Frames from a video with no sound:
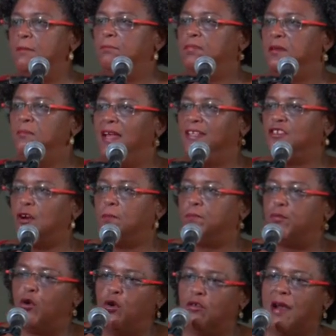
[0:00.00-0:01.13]
implement our
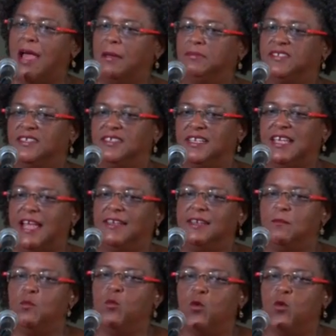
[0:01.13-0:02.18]
programs and to get them